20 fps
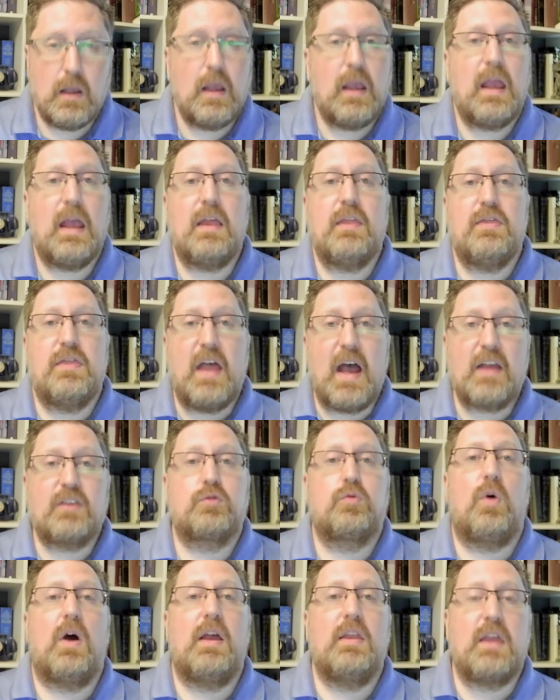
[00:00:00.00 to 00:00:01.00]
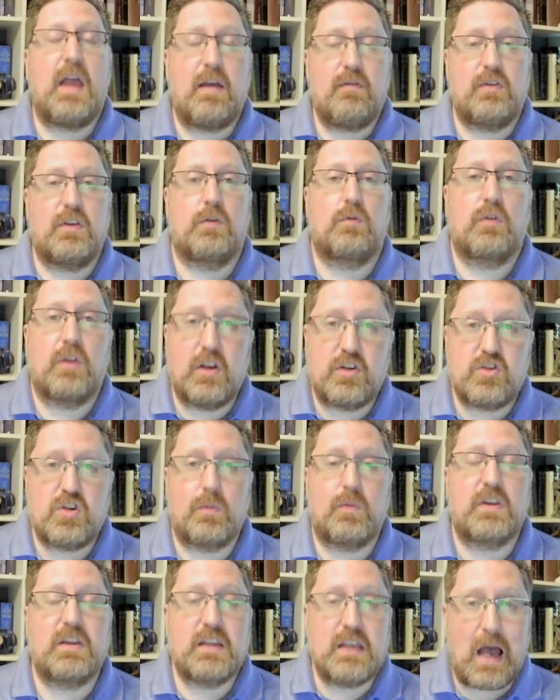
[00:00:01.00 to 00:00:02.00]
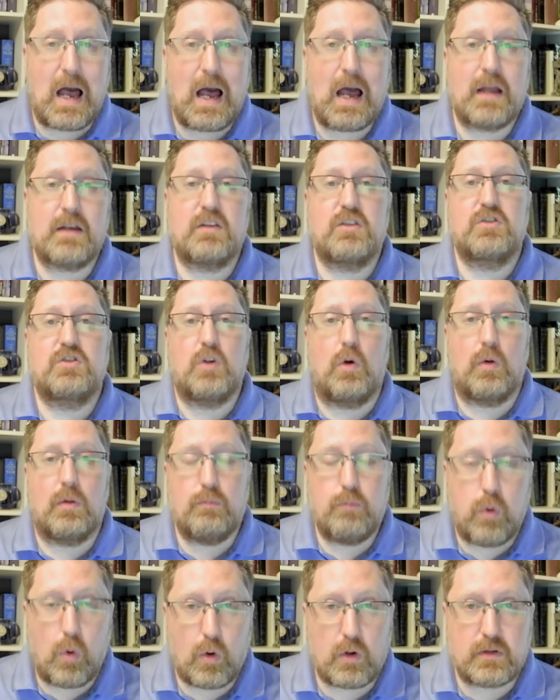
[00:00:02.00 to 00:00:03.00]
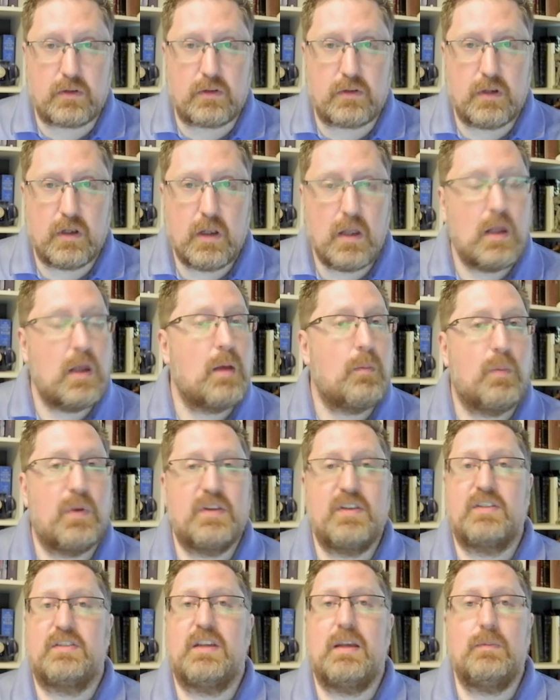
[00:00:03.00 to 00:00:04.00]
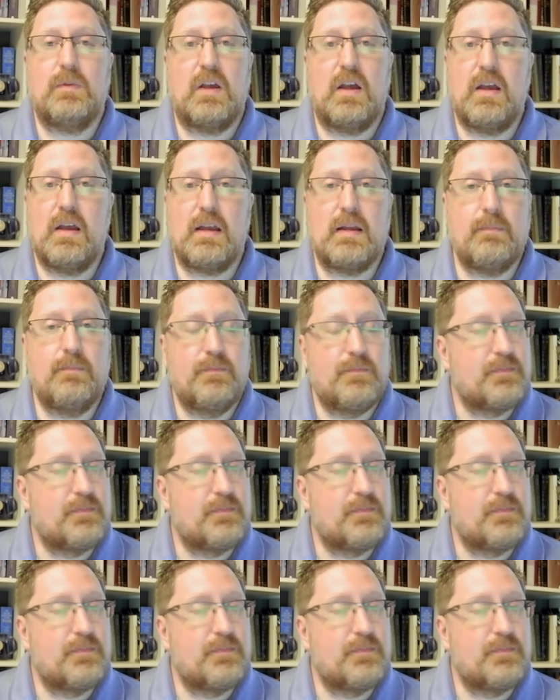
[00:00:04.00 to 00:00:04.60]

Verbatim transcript: And that's why having the relationship with God is so important. But at the same time,